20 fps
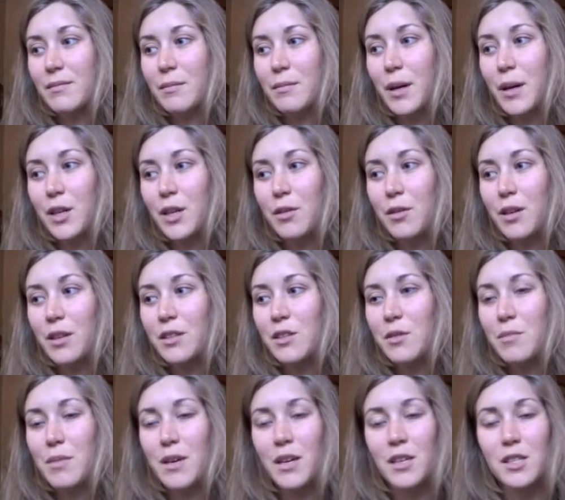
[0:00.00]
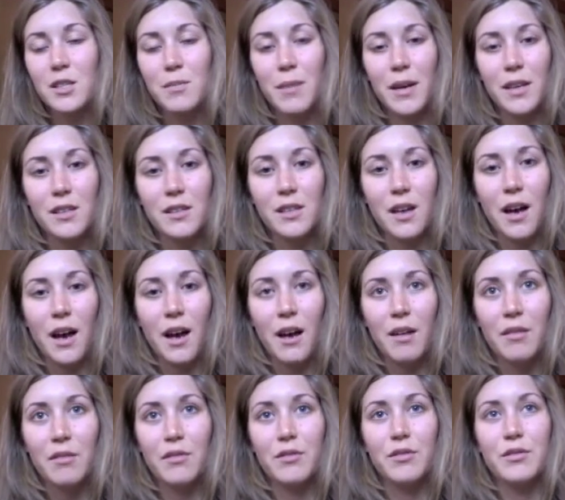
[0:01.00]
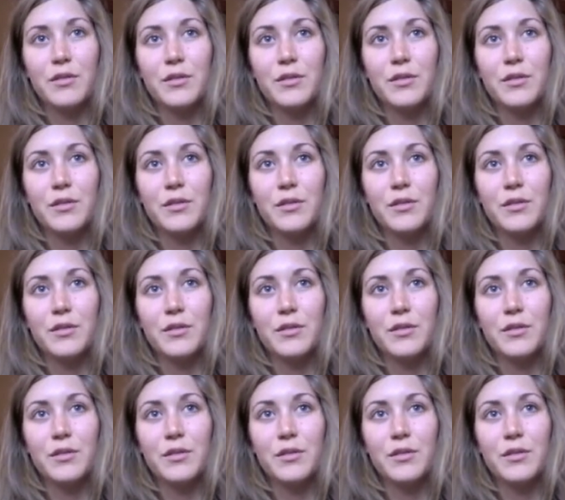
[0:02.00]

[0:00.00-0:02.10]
but you get to be a space of,